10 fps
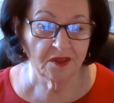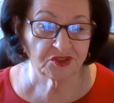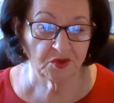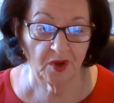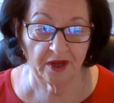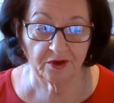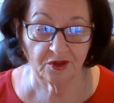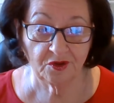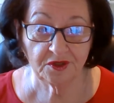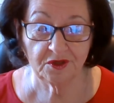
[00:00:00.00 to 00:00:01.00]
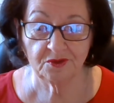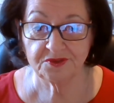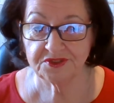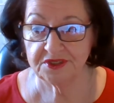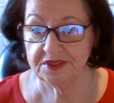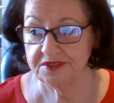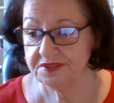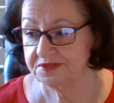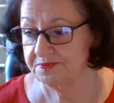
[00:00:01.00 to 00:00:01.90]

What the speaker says: So on good news is,